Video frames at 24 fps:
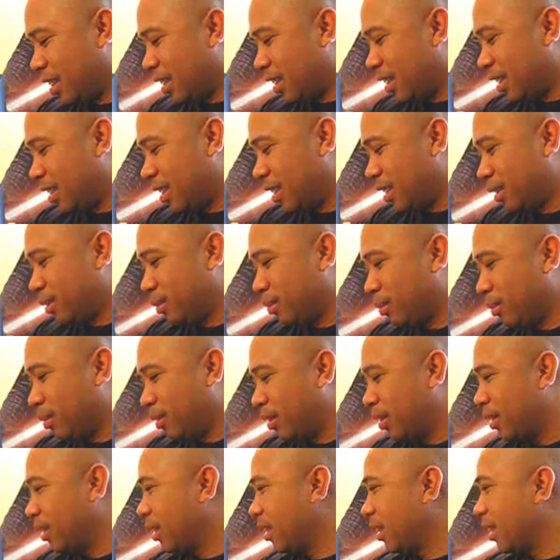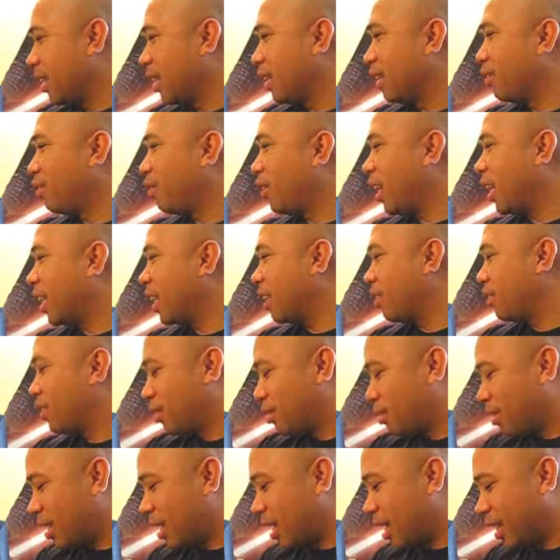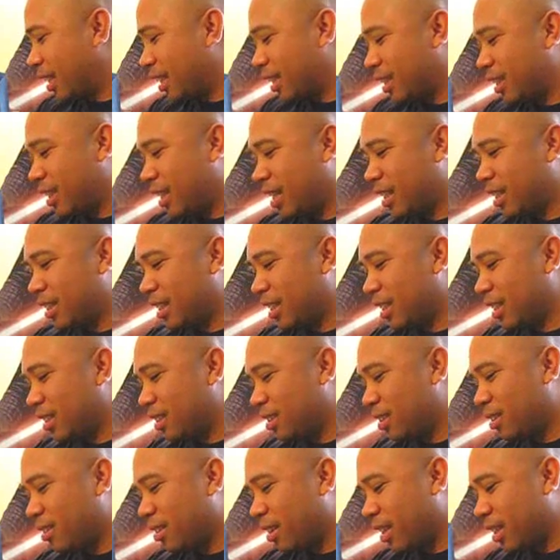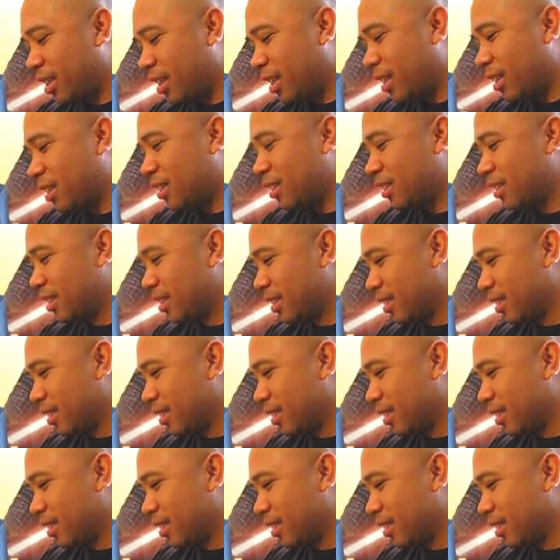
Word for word: Um, in fact, if you want, I could change into it right now.